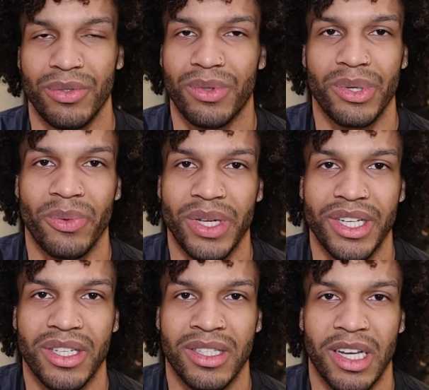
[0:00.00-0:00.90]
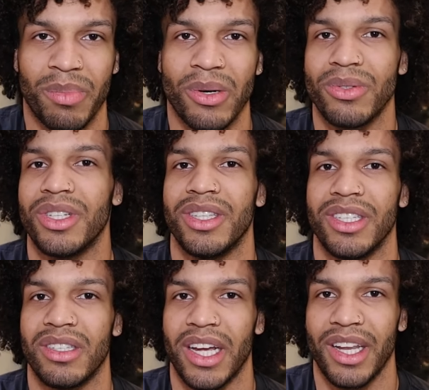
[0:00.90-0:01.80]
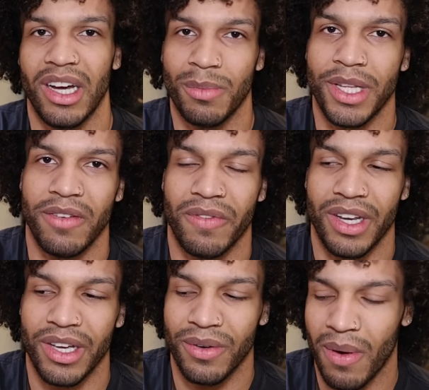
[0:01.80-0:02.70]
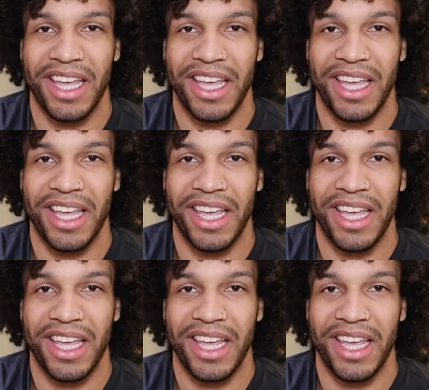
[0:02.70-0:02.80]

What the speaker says: 2-3 weeks since I posted the second update video.